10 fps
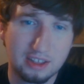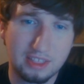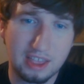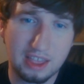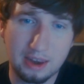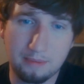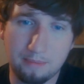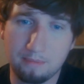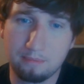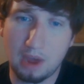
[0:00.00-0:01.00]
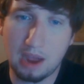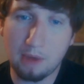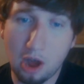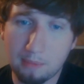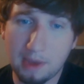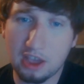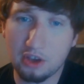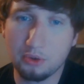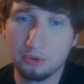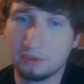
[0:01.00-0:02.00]
then I'm on my
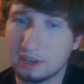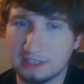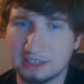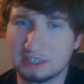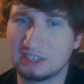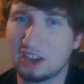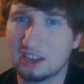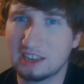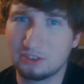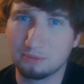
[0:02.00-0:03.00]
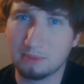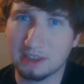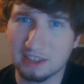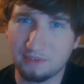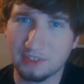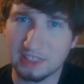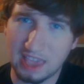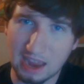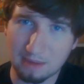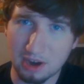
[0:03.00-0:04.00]
own essentially talking to myself in the
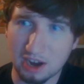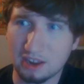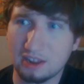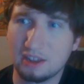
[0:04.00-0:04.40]
camera,